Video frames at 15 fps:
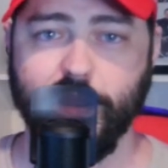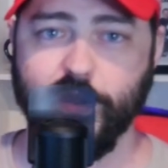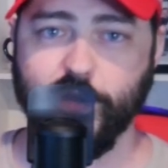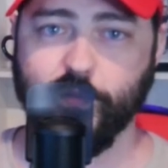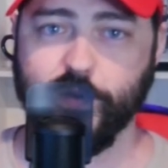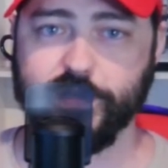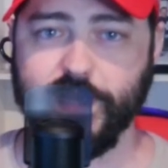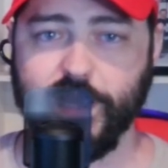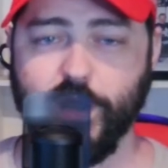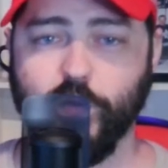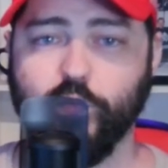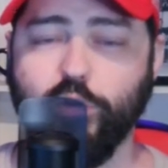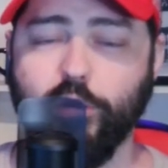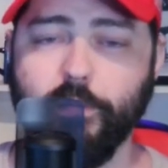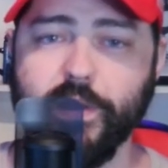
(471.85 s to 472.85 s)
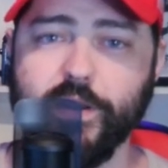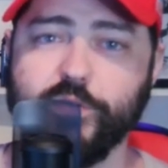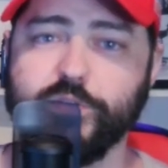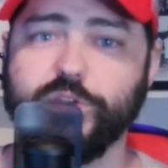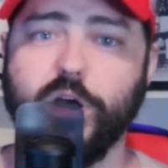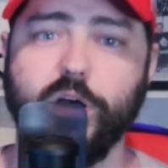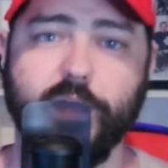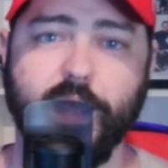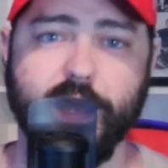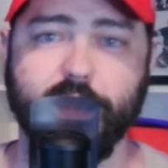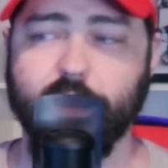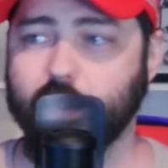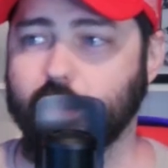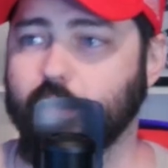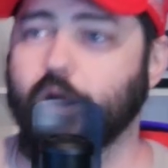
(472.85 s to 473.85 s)
it's like a woman who's all like
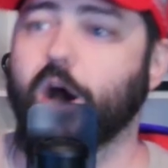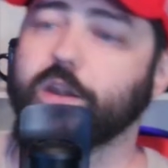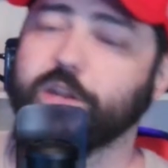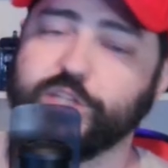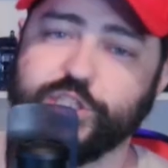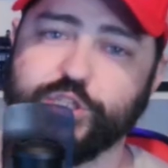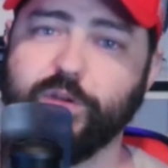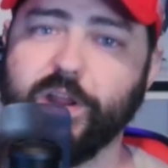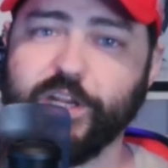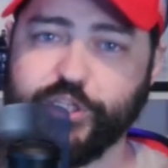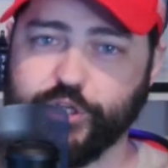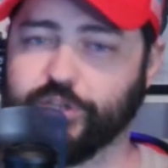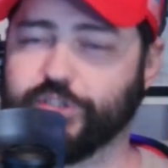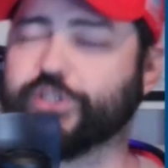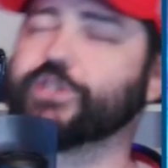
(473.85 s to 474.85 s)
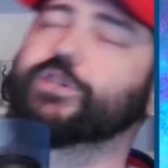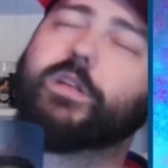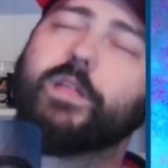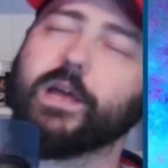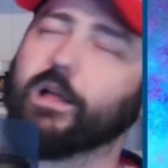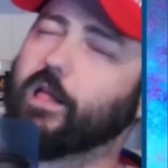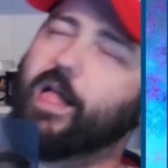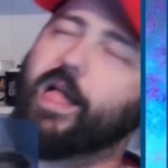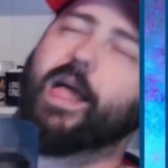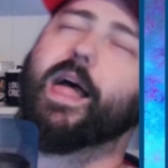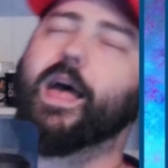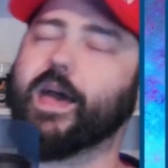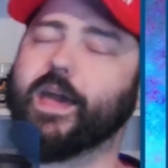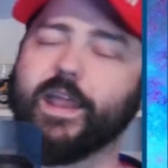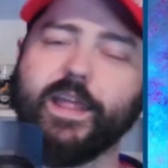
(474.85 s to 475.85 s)
on a stretcher and she's all like,
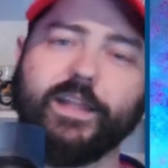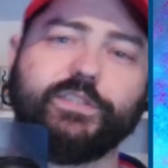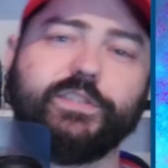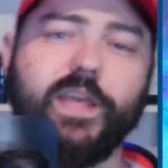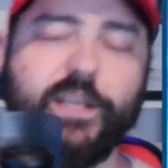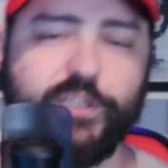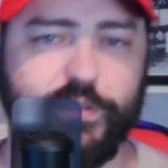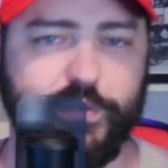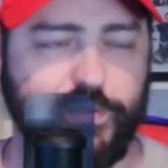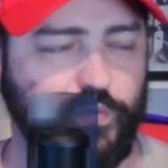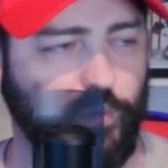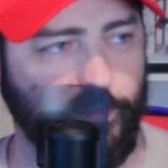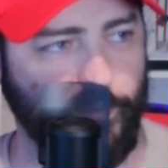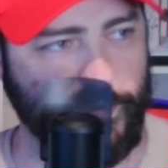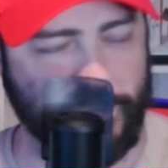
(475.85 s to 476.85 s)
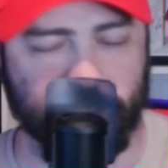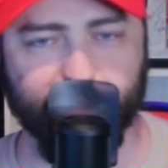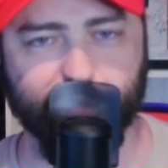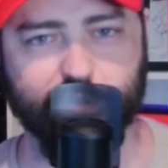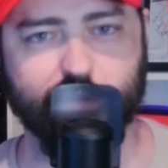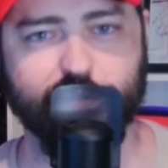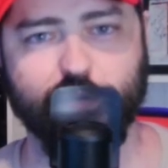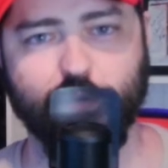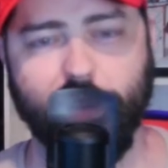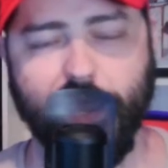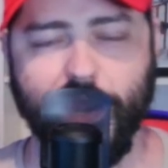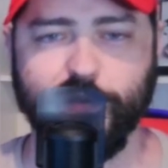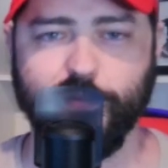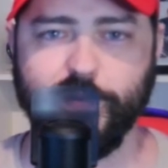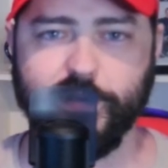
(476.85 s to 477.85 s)
ah, and it's like this woman was introduced to
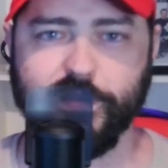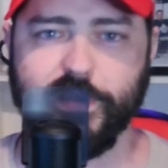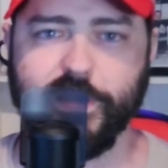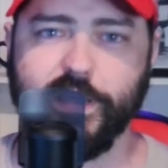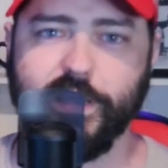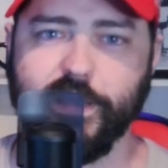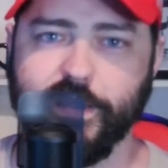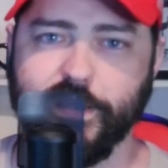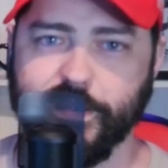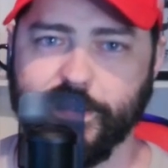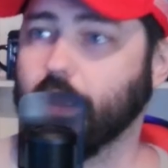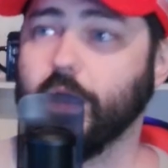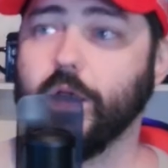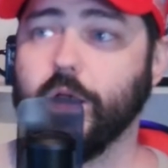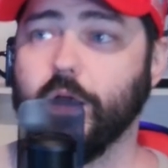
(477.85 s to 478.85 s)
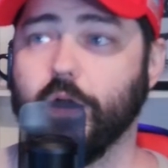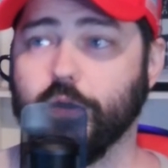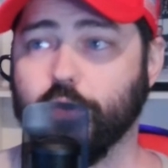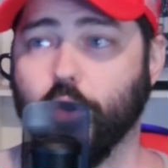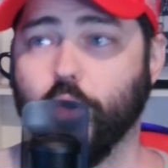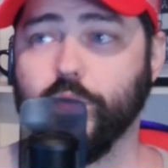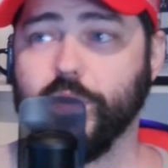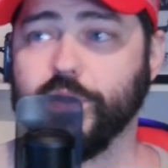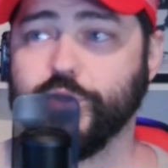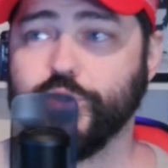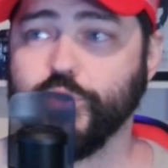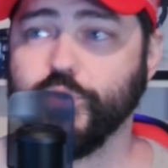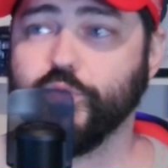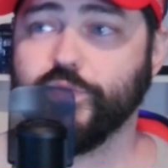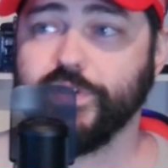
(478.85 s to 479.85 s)
accountability. According
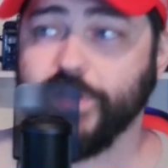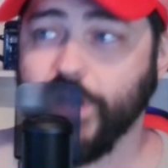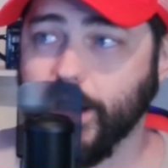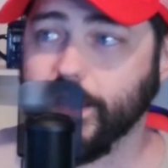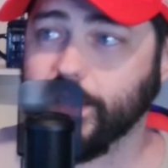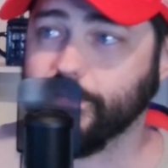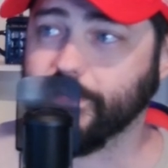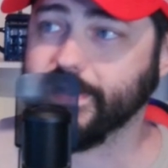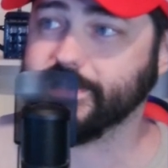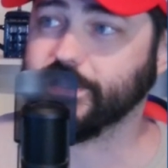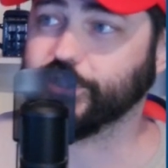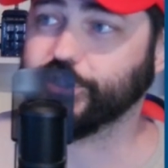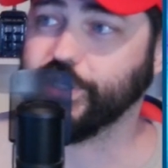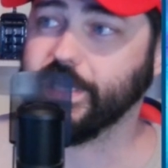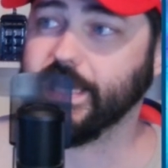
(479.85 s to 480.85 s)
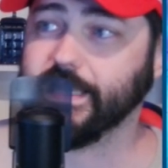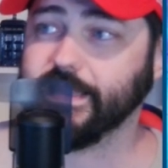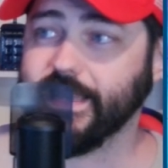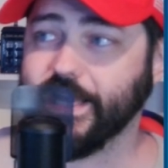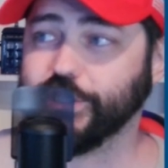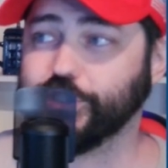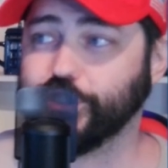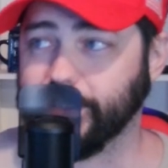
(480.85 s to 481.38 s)
to the document, she allegedly